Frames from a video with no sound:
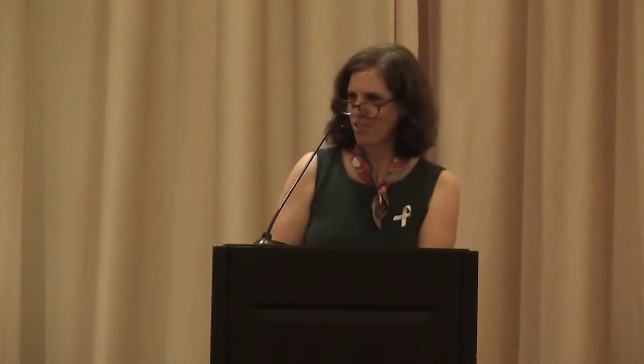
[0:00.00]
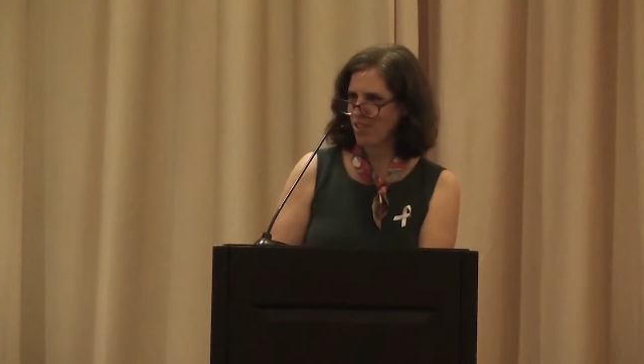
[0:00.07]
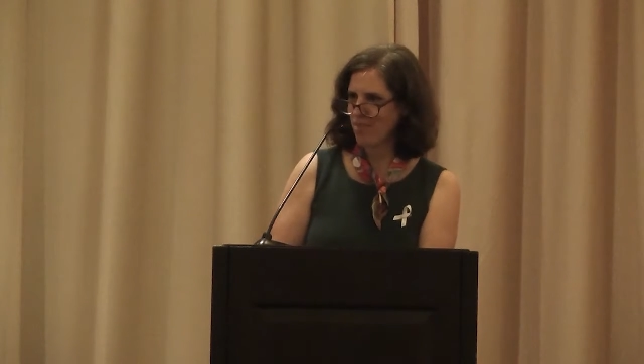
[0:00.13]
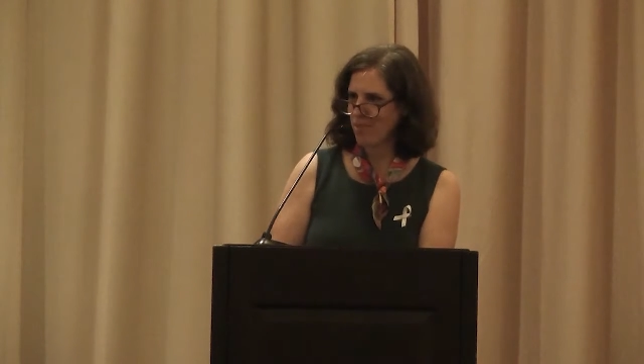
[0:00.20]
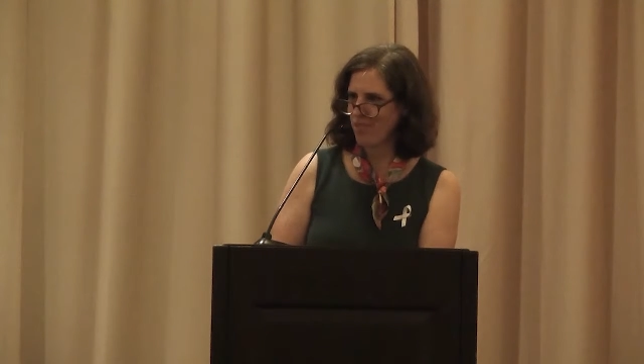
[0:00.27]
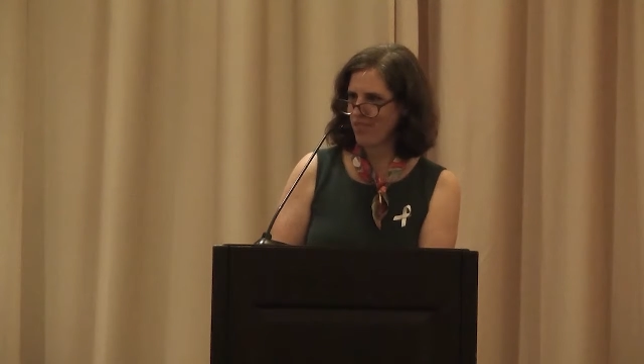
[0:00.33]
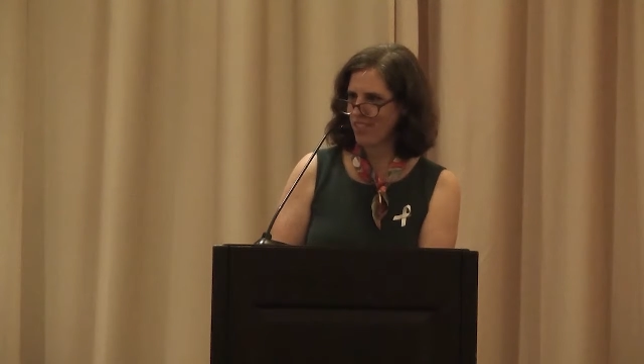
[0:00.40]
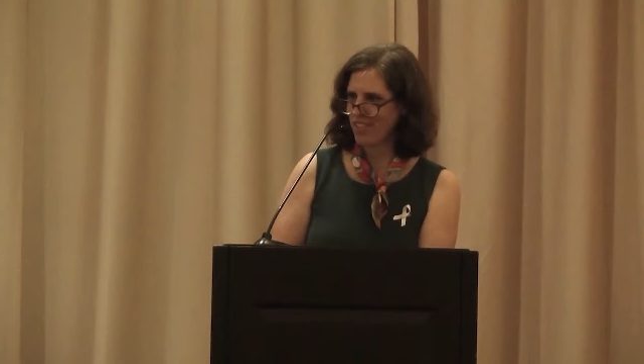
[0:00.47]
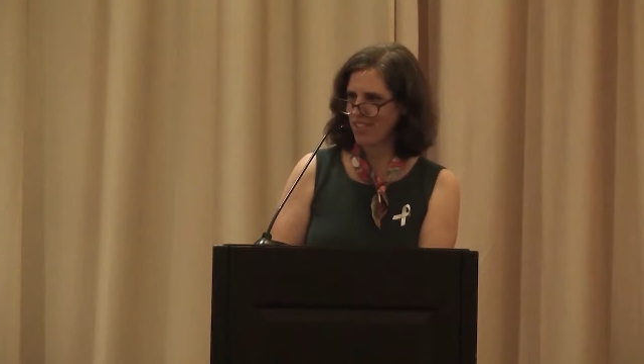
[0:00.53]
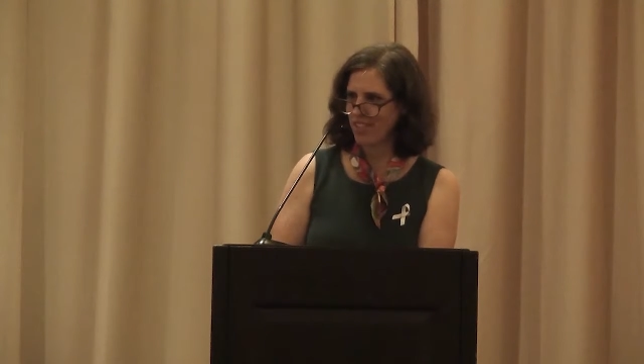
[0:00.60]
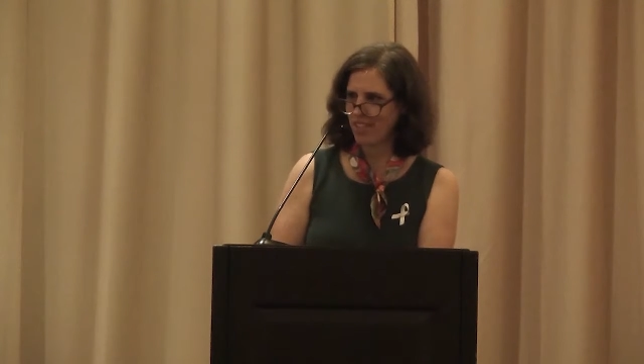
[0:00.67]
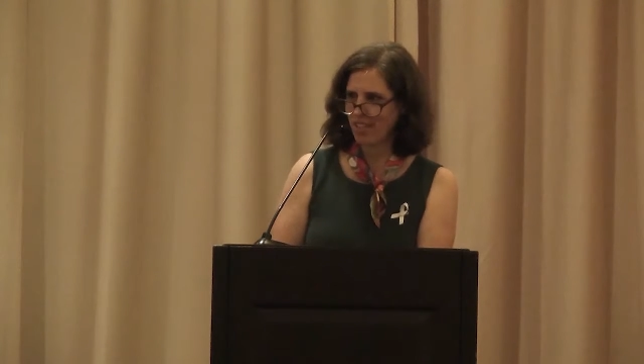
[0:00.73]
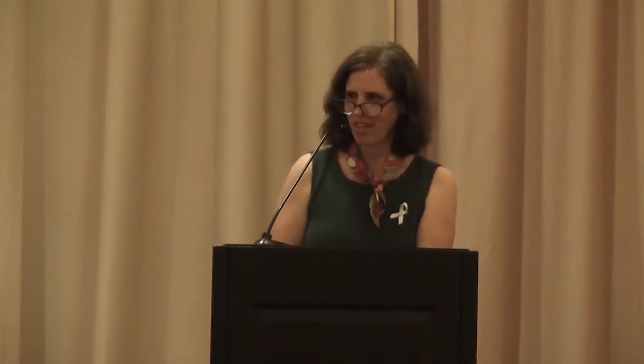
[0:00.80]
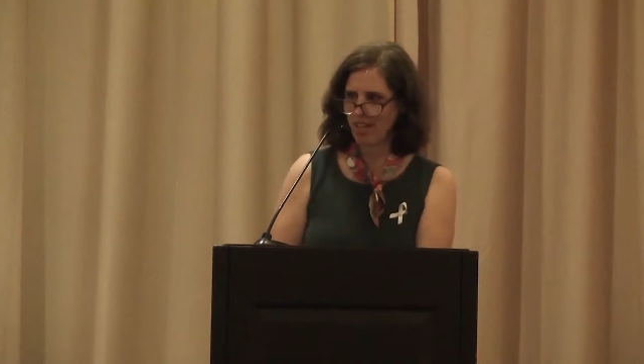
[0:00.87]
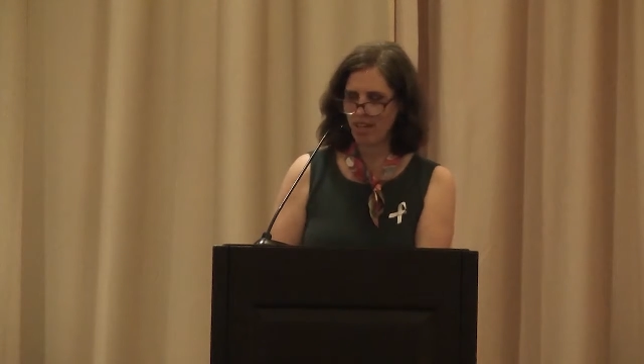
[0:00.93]
some of
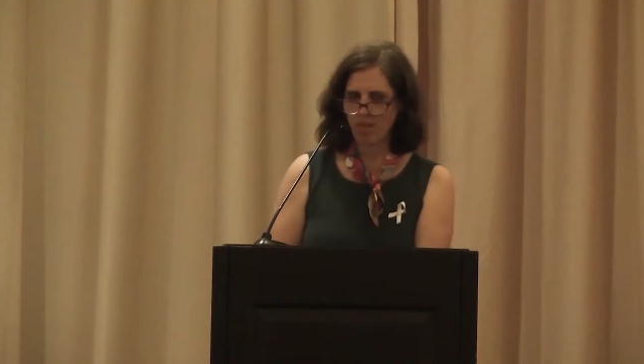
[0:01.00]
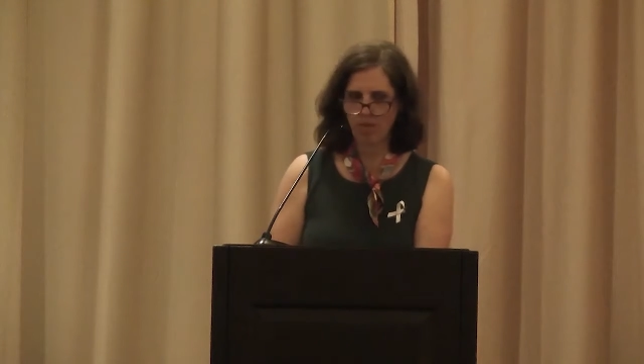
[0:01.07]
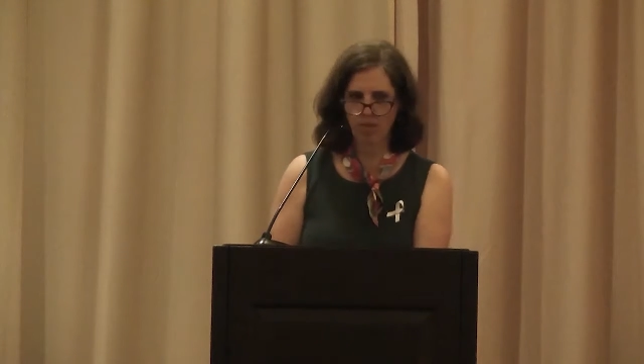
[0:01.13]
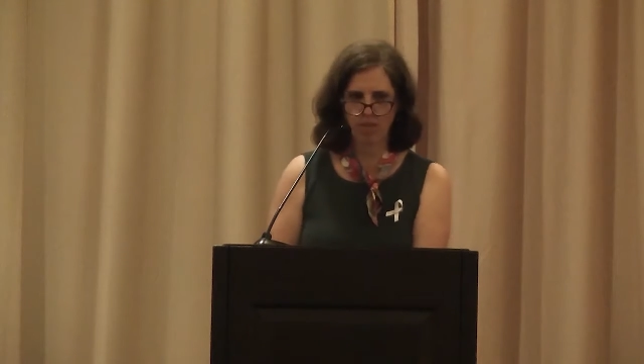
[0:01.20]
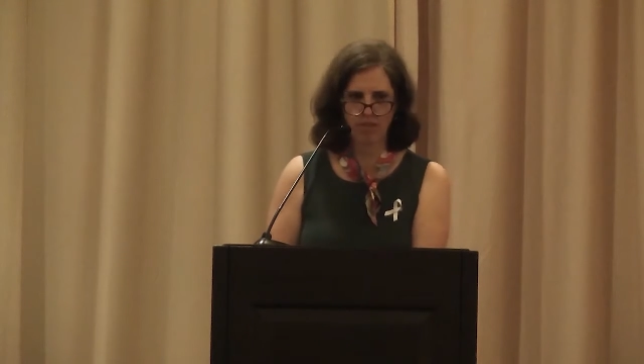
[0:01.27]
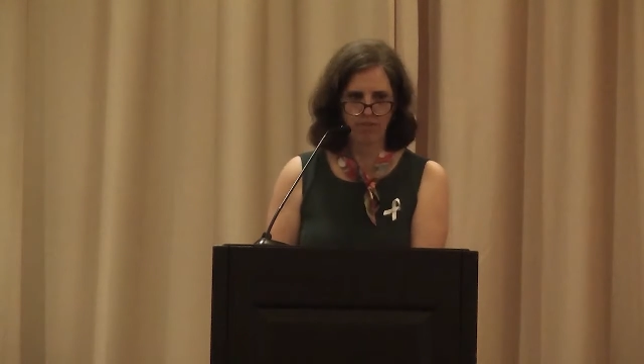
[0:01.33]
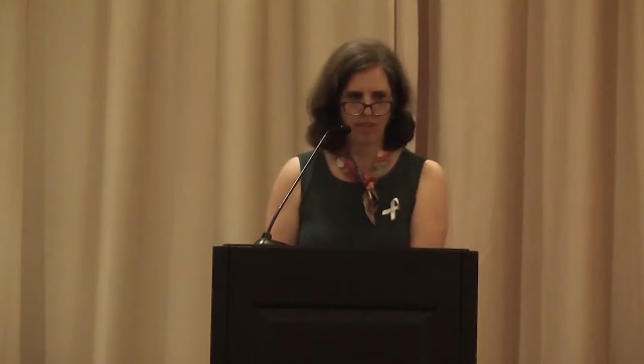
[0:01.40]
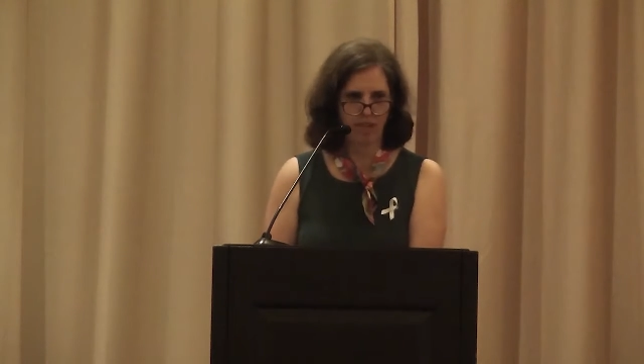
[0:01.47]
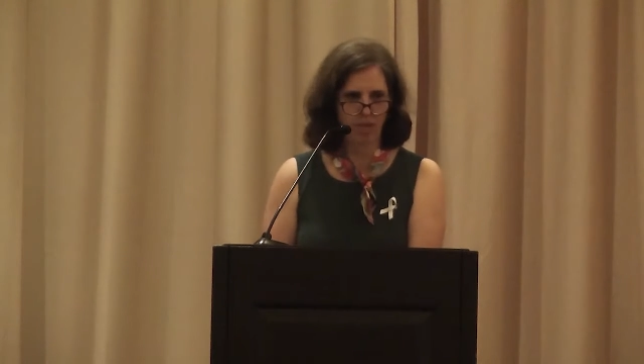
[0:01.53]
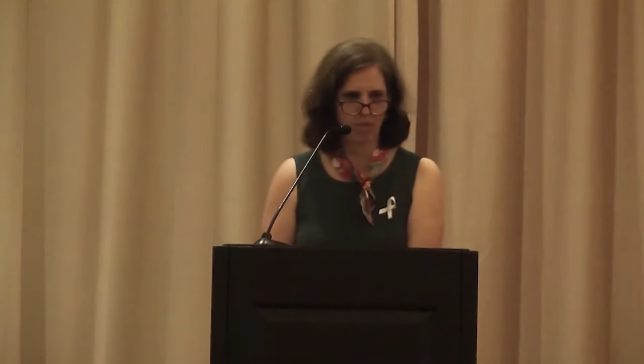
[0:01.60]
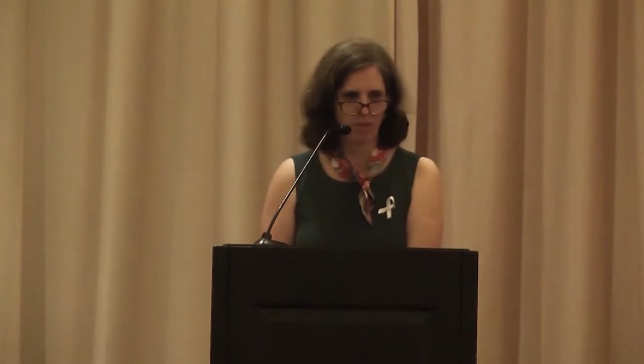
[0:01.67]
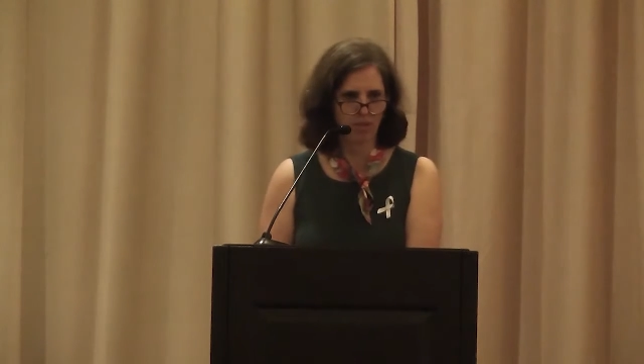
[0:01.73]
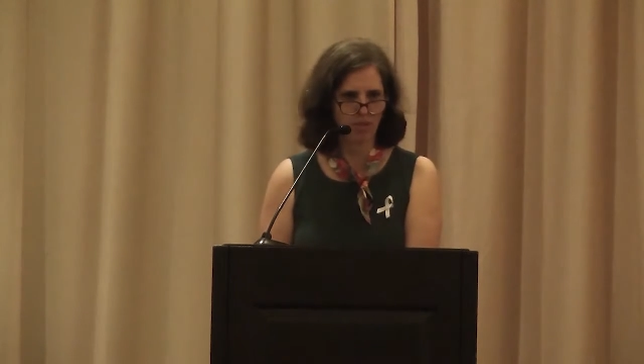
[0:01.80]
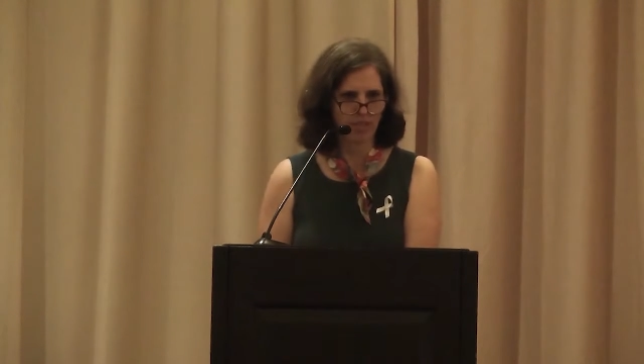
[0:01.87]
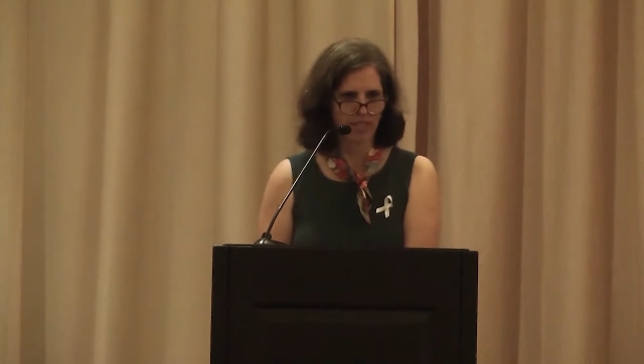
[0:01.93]
his really phenomenal